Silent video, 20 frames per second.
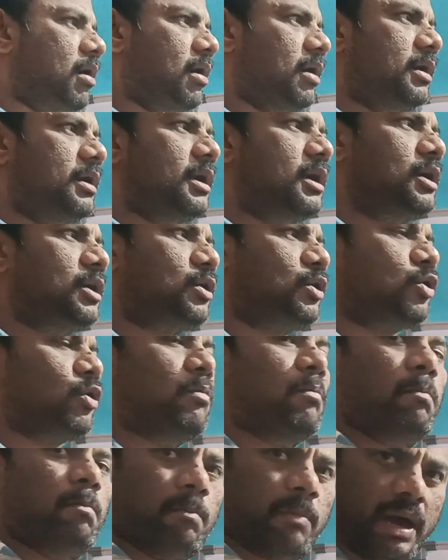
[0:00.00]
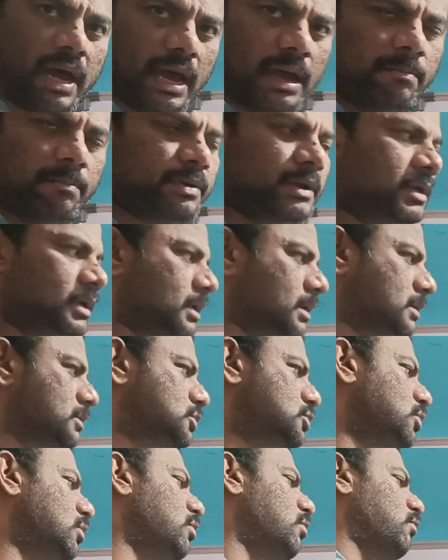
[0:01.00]
in order to map,
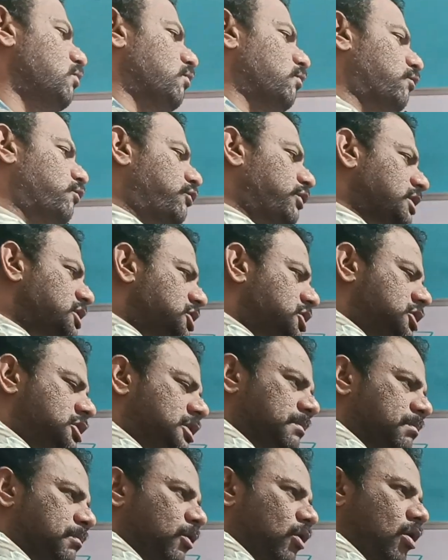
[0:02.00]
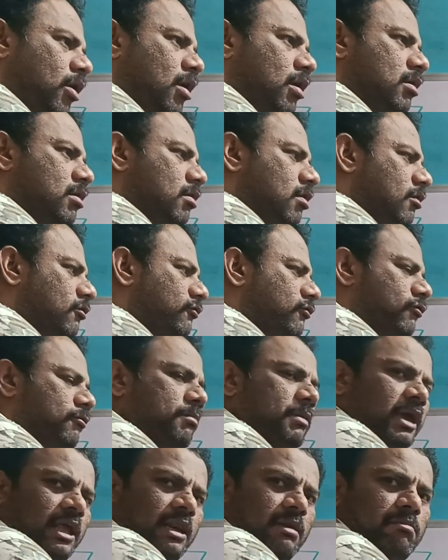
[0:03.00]
so which block
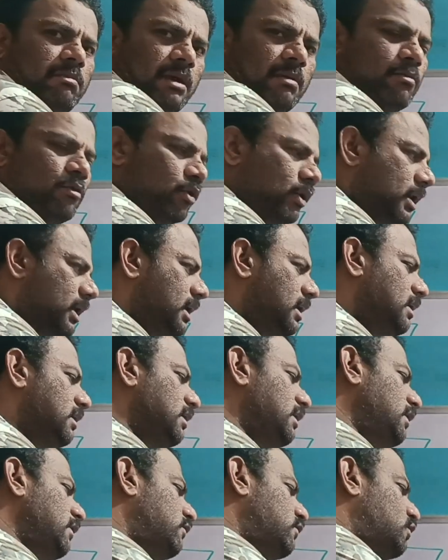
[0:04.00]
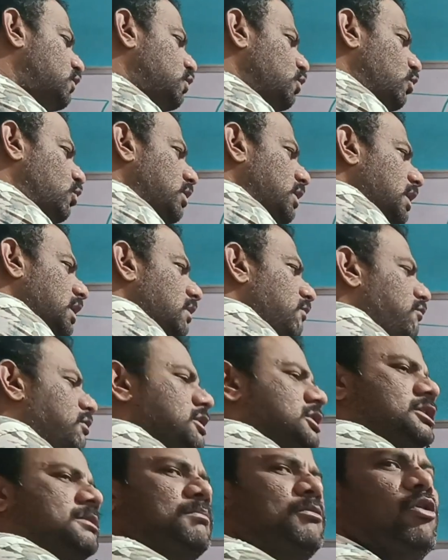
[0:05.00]
of main memory is stored
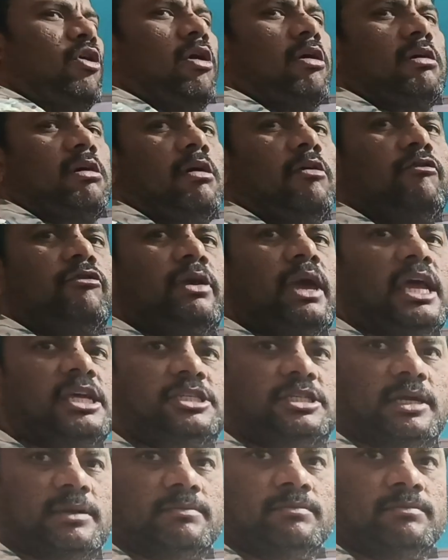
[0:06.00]
in which block of